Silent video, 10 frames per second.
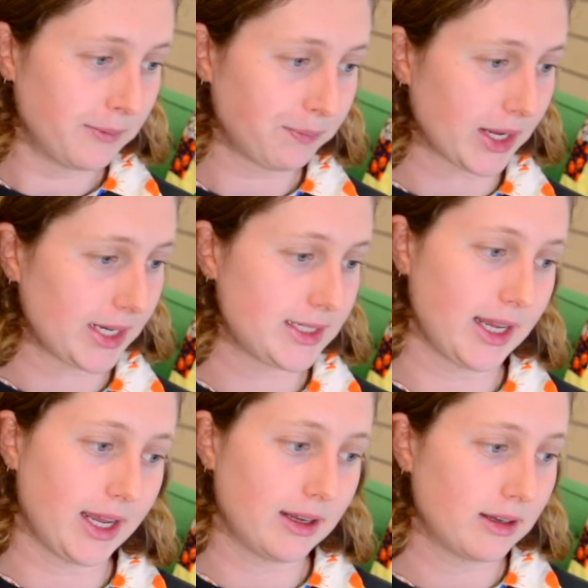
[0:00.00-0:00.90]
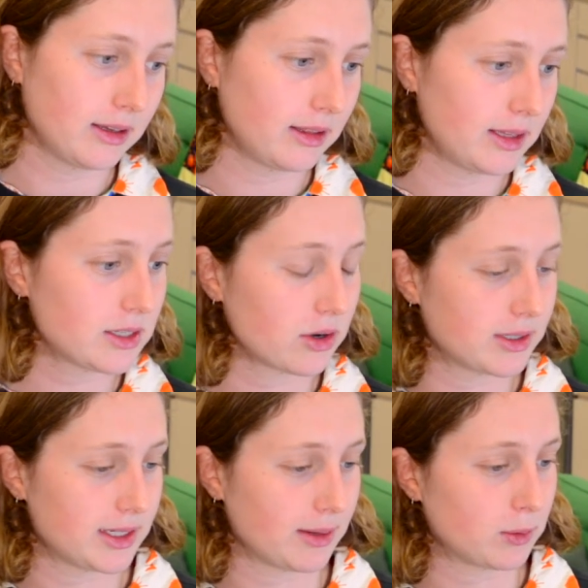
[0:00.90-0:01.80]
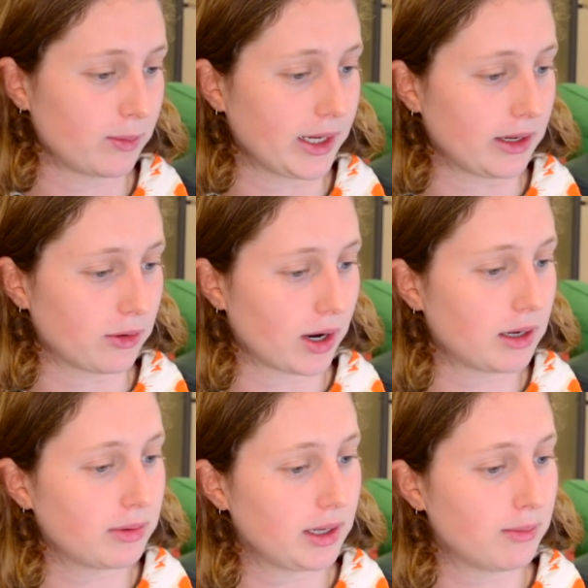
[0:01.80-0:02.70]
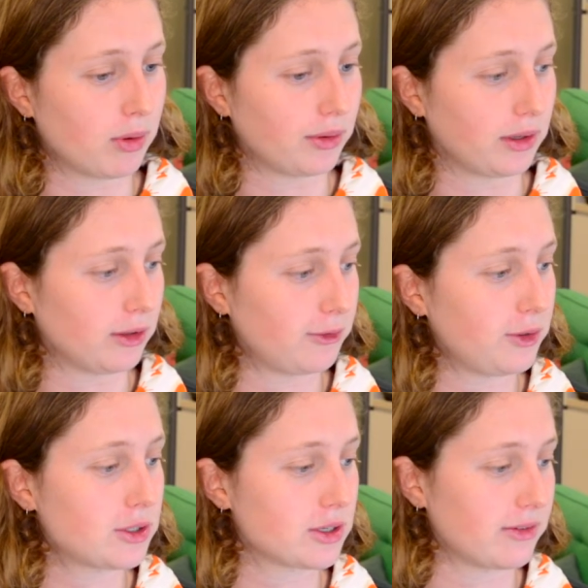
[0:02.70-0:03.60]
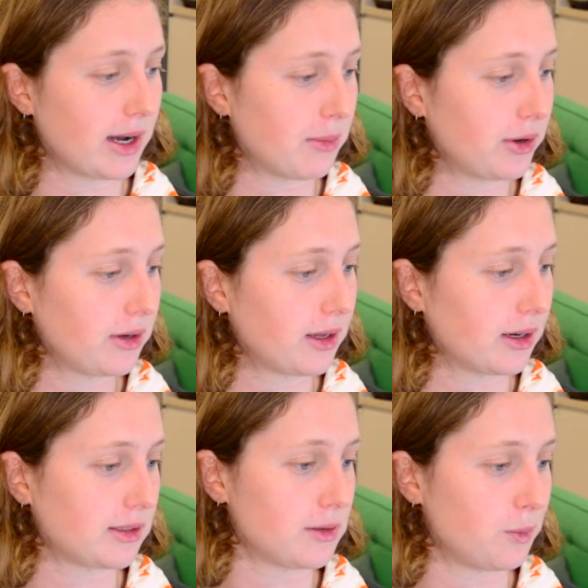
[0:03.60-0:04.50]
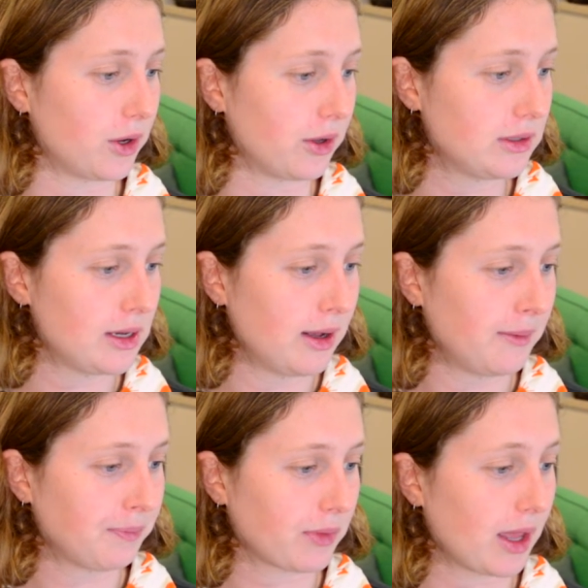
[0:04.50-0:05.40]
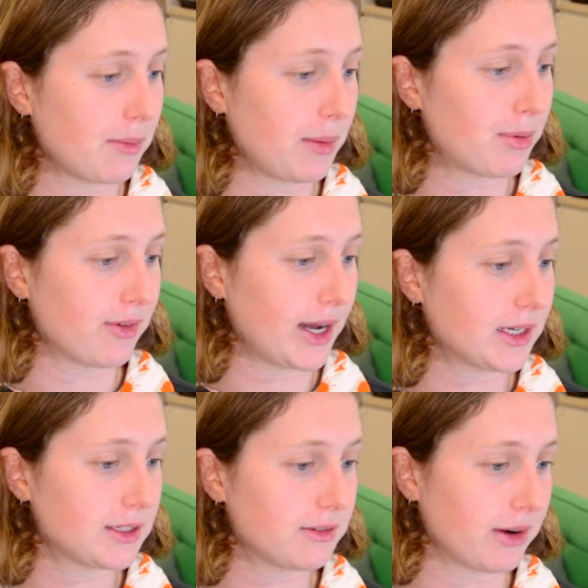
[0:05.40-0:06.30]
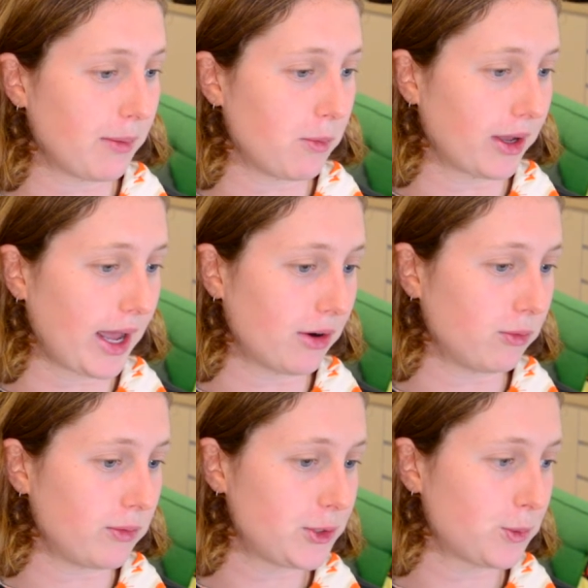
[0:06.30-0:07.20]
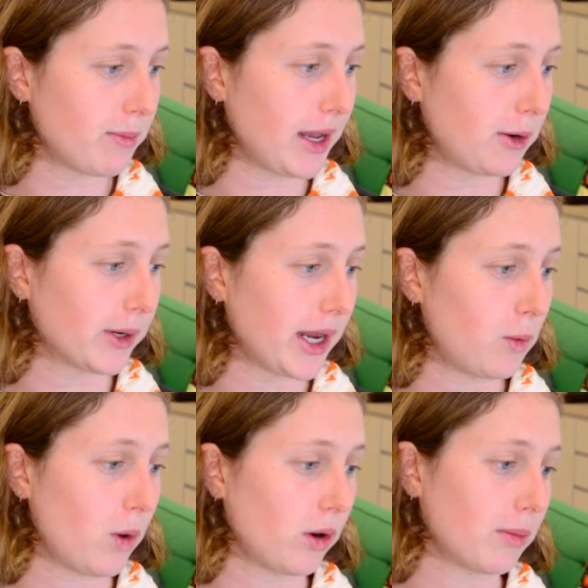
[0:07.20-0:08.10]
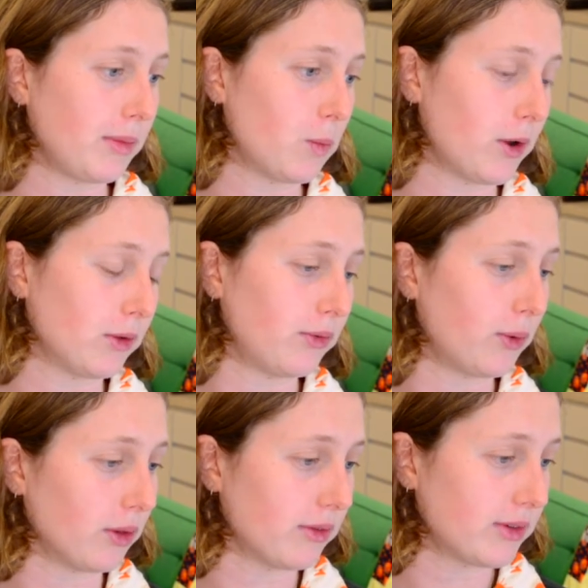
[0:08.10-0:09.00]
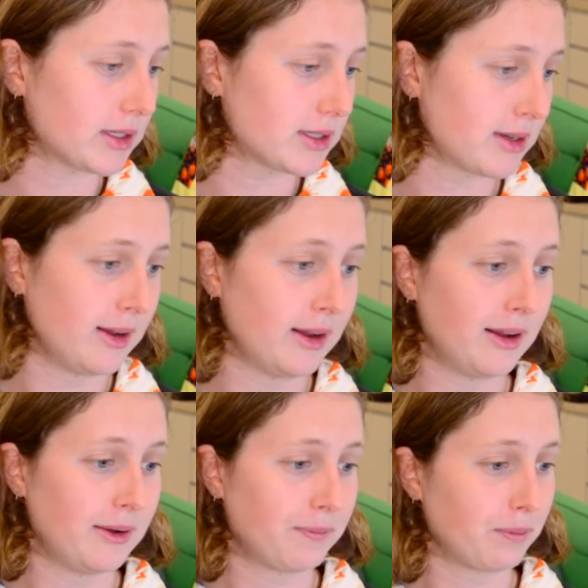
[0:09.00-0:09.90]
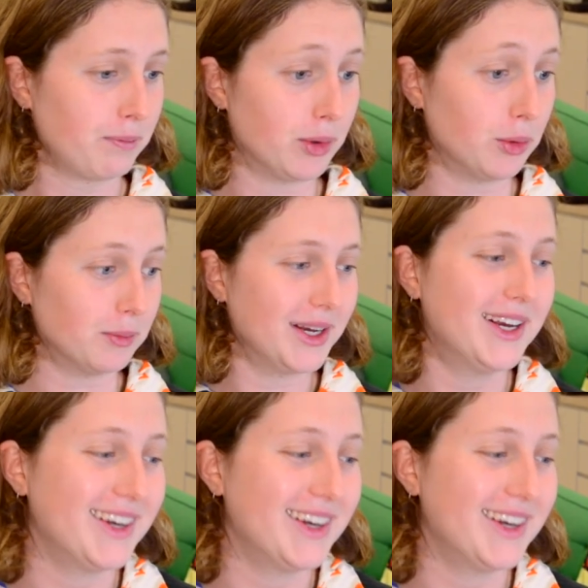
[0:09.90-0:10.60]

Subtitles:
And I say, this concept will be incredibly important in the future of our modern connected world and may provide us a framework out of which we may create a welcoming world for all of us. Boom.